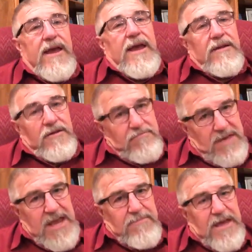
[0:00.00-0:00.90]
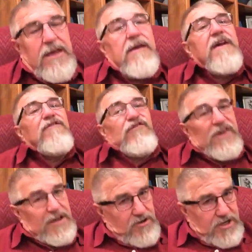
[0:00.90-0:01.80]
and maybe
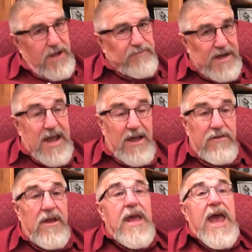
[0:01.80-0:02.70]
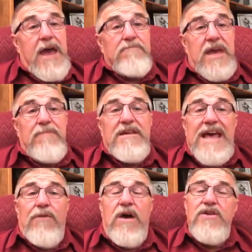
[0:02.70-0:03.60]
figure something out and maybe
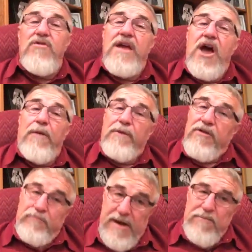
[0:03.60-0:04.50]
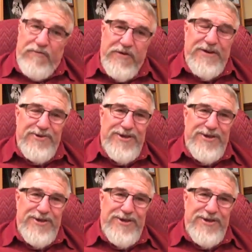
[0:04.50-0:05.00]
that way you can help other people figure